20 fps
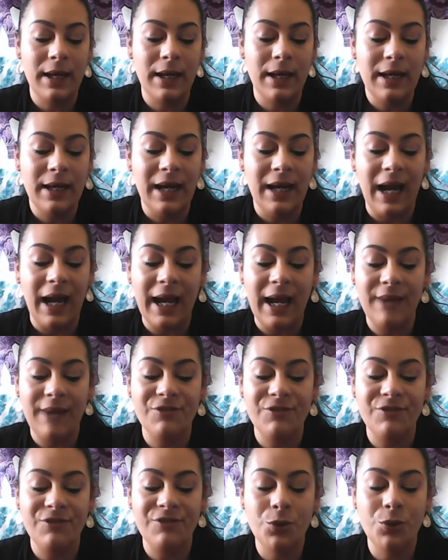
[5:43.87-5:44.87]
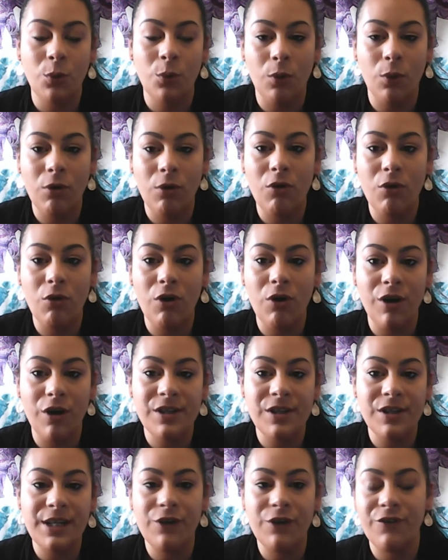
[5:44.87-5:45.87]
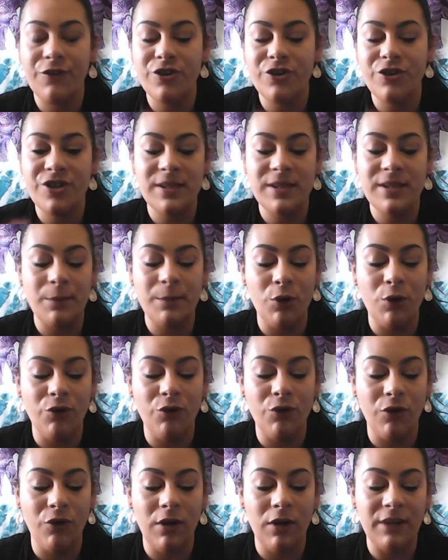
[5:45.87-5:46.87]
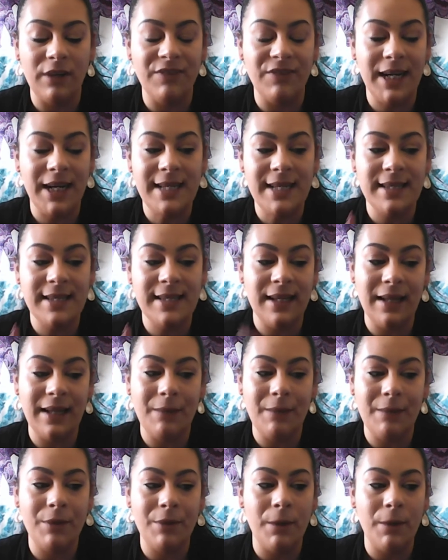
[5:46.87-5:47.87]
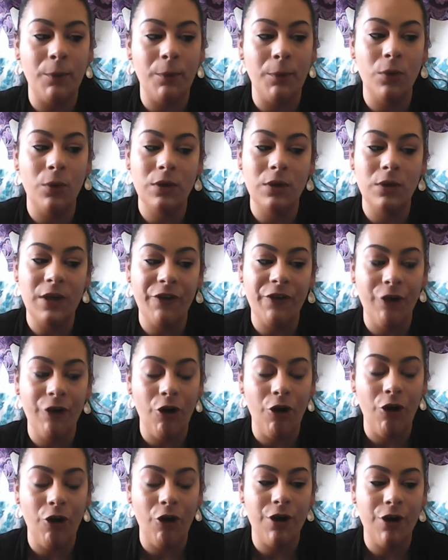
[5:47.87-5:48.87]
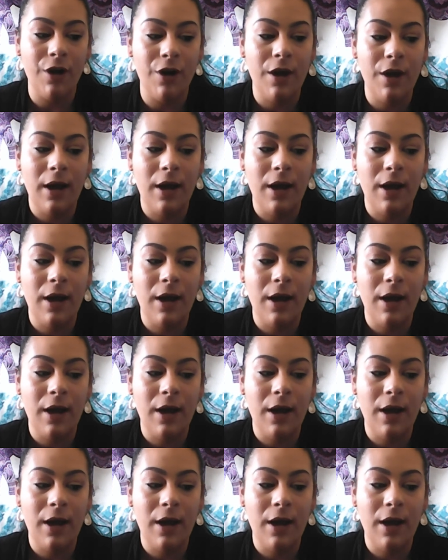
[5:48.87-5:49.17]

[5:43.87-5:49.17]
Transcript: I have 2 oracle cards here for just some overall advice, and then I'm going to pull another card